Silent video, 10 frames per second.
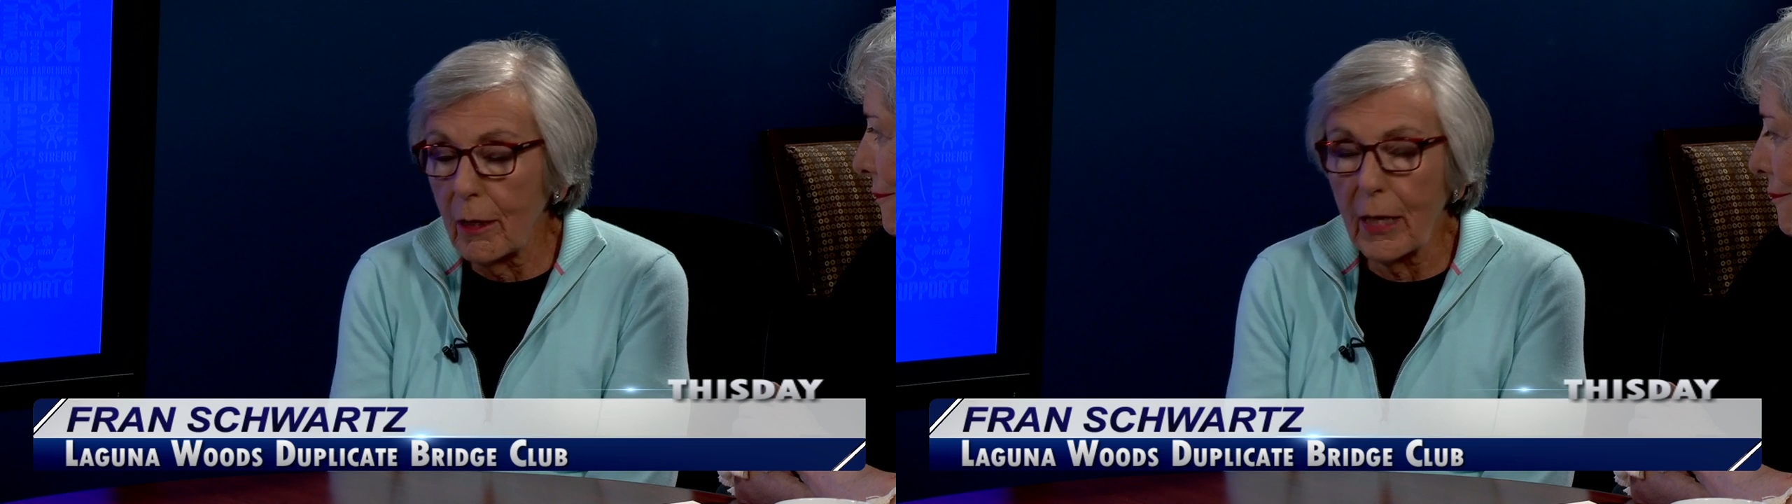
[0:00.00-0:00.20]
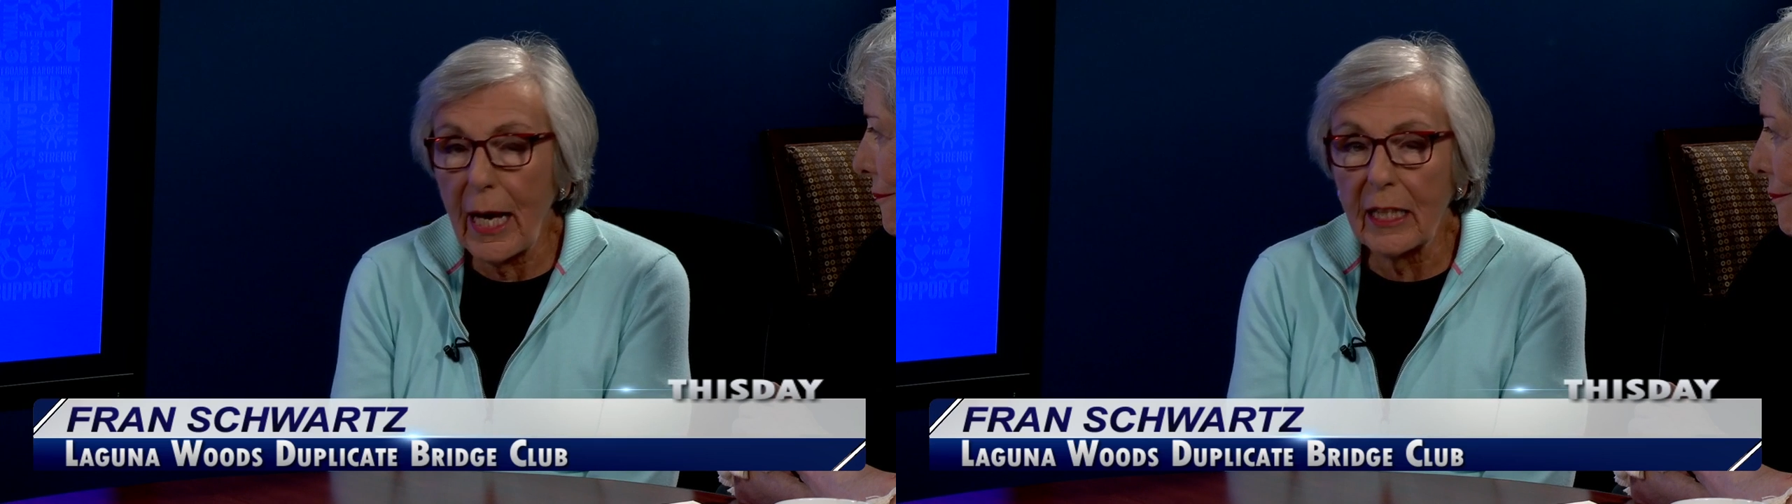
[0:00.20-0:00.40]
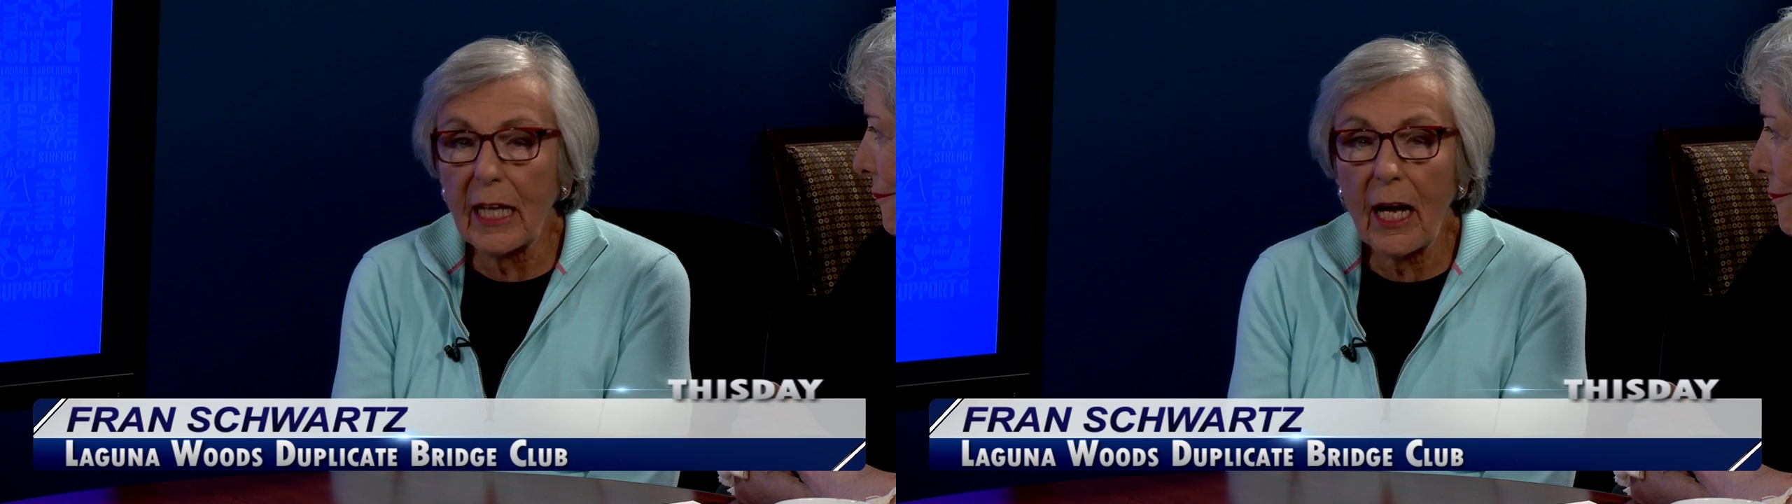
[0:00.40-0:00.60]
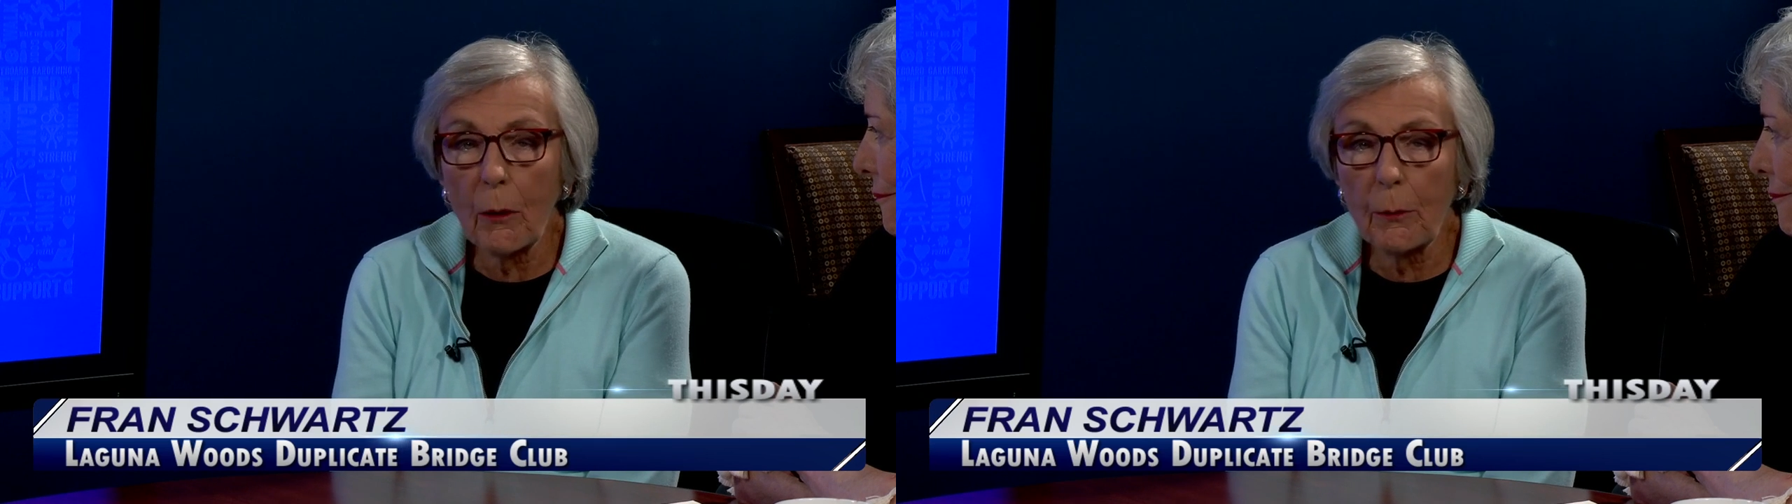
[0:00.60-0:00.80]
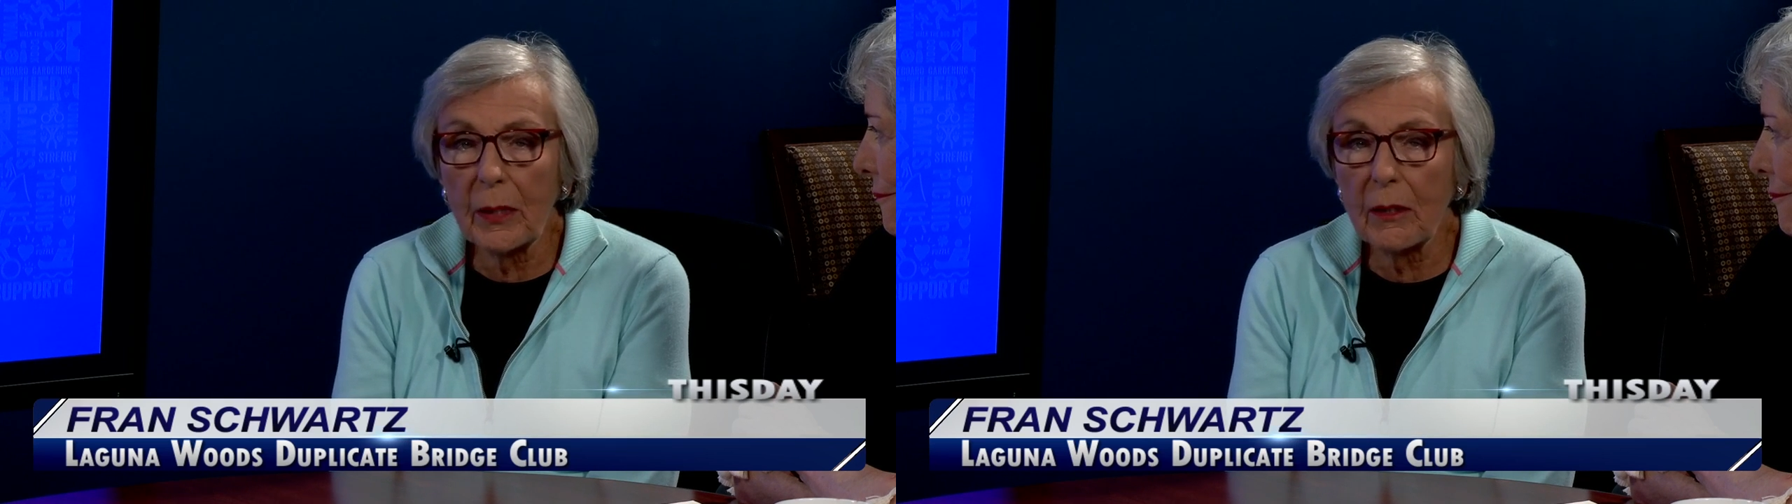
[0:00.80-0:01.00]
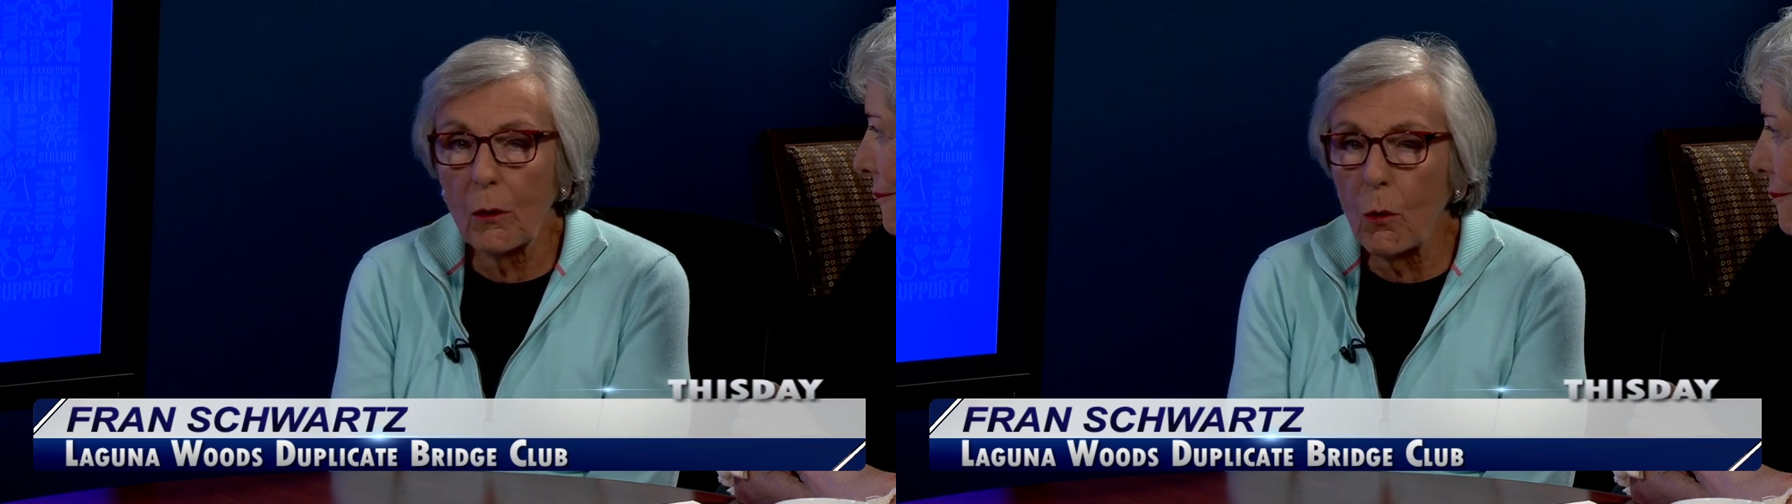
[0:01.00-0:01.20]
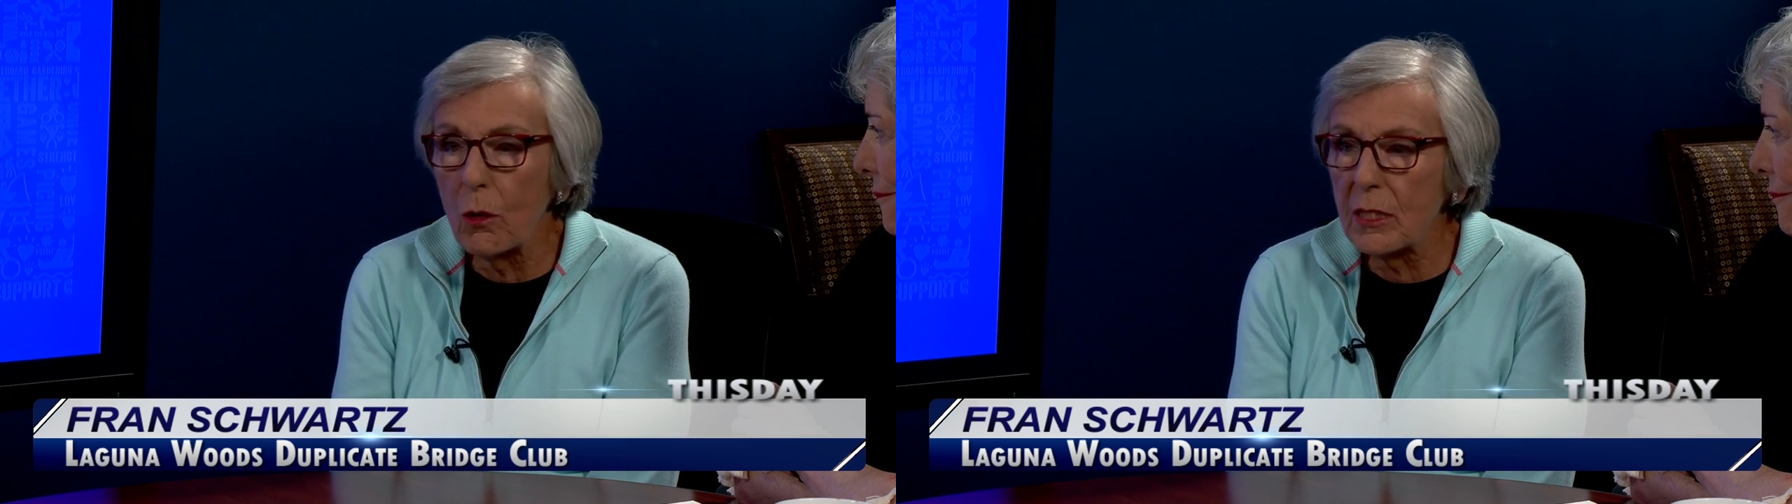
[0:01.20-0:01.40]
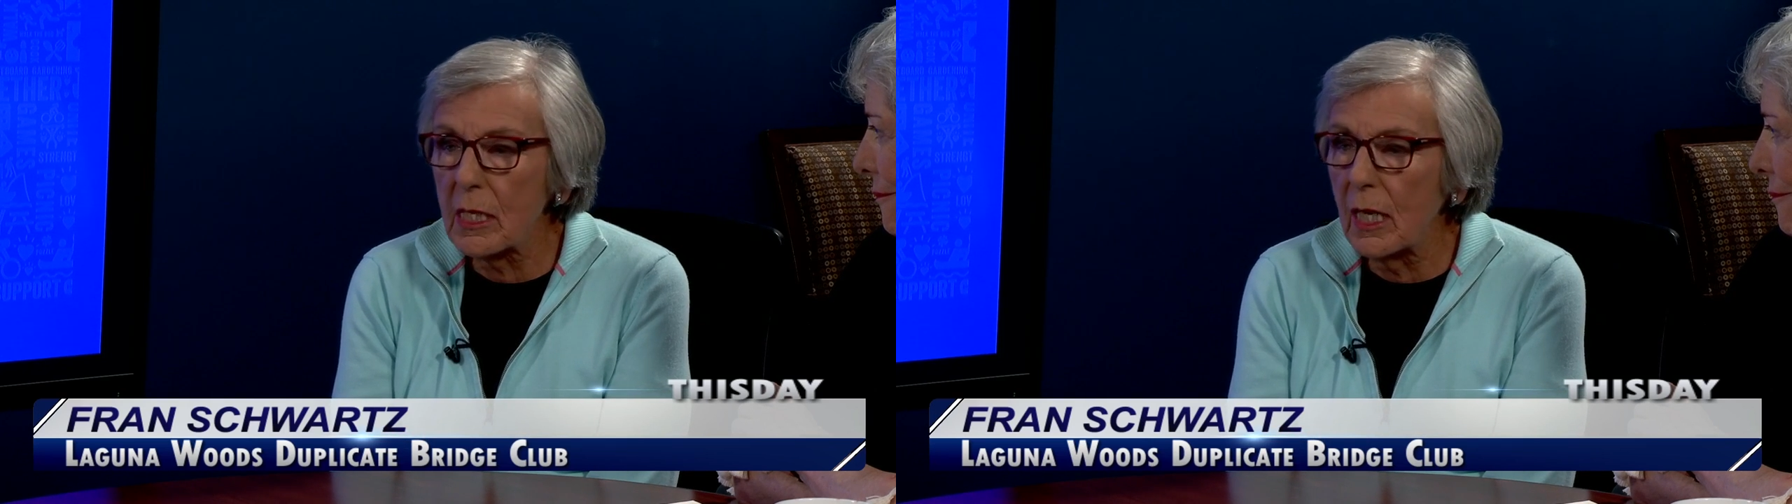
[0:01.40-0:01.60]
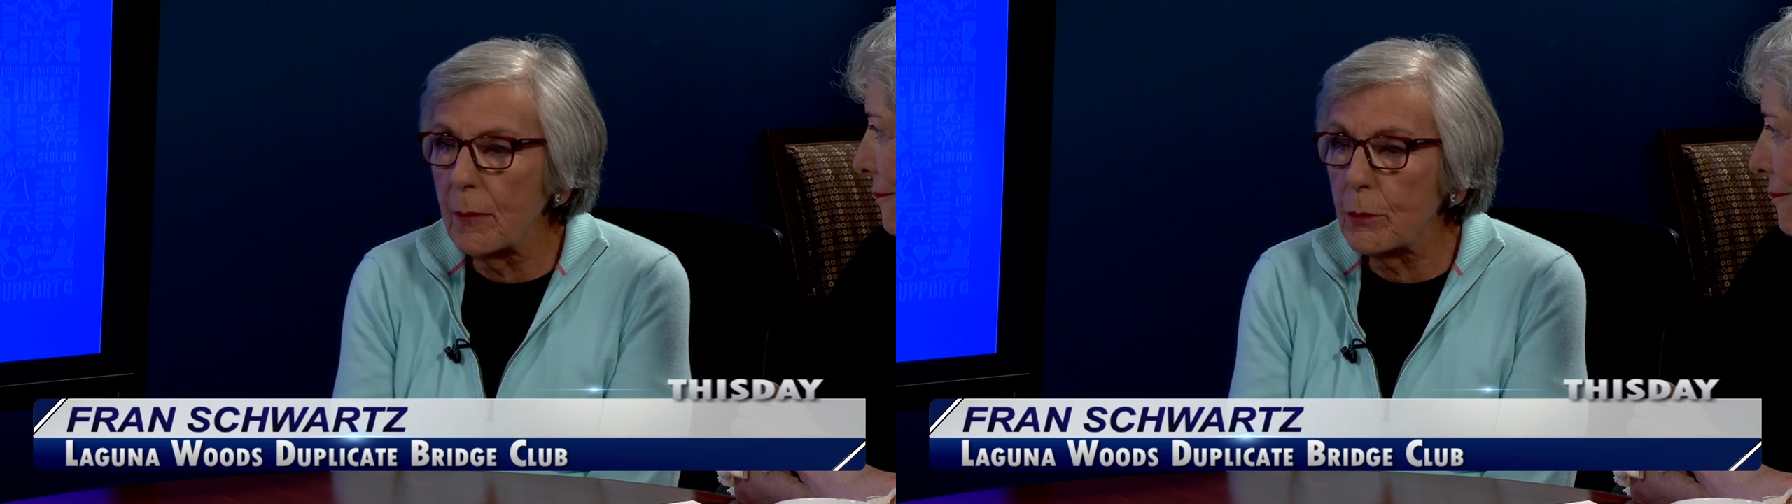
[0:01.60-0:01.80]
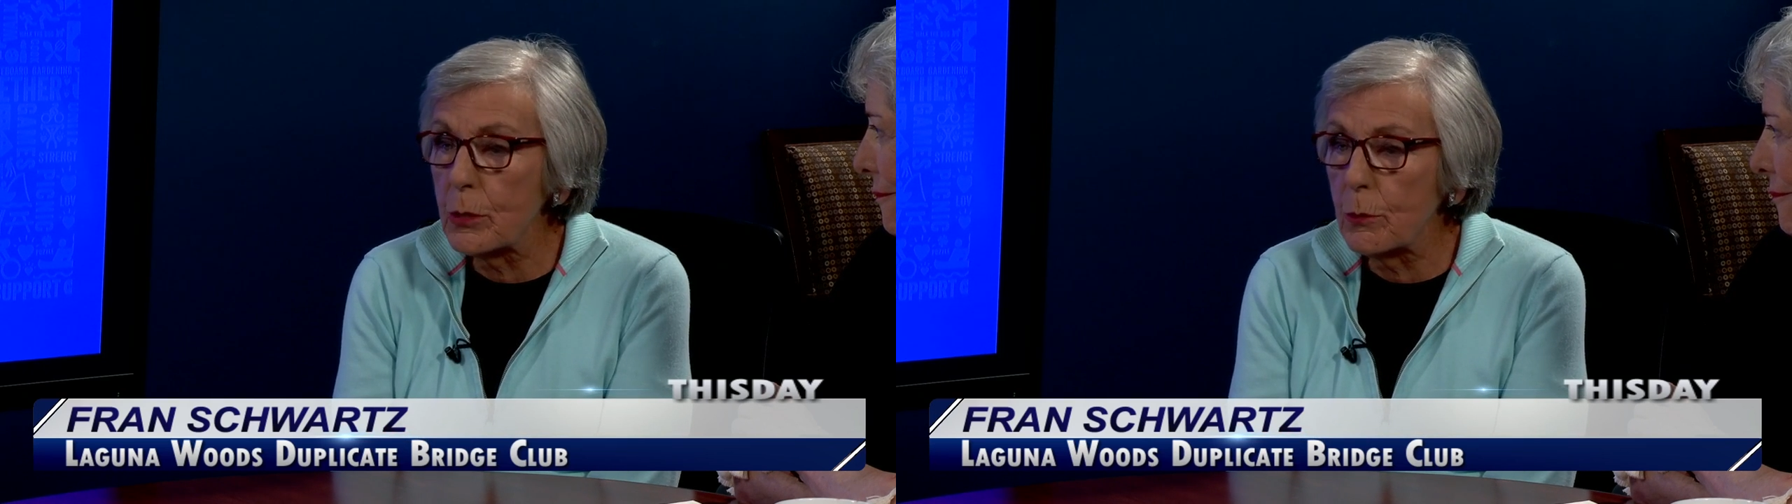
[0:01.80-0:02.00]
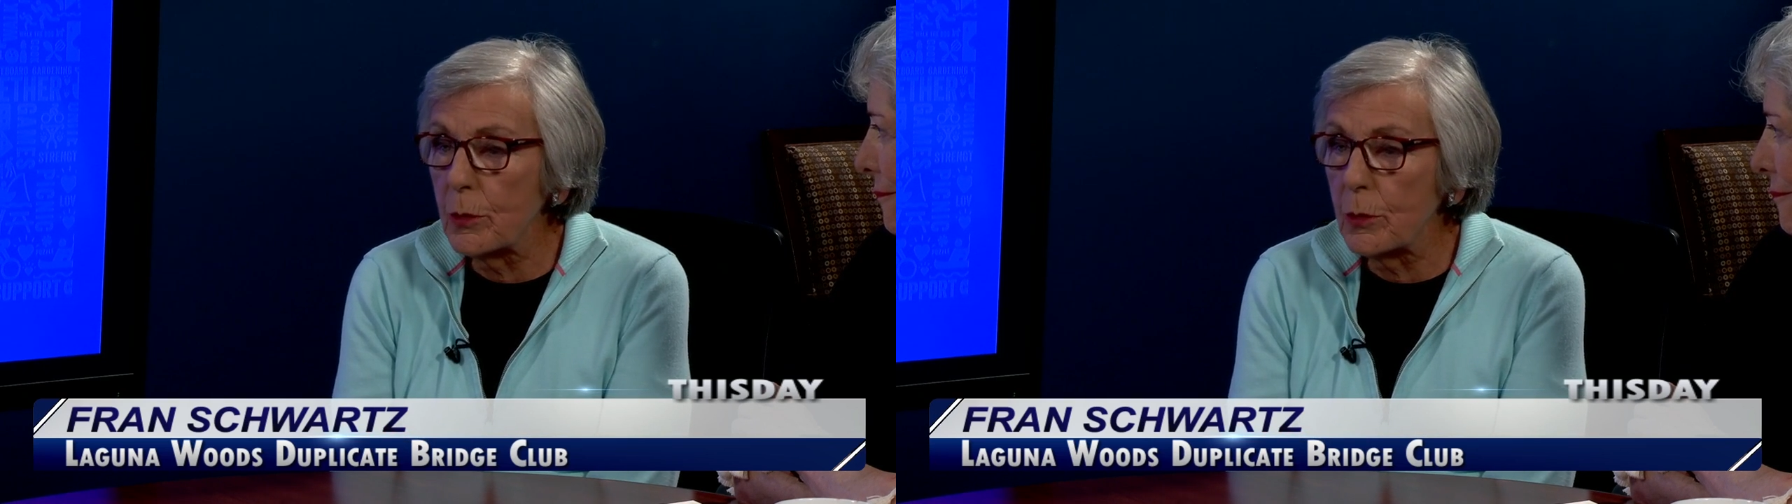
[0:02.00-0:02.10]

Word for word: and helping Alzheimer's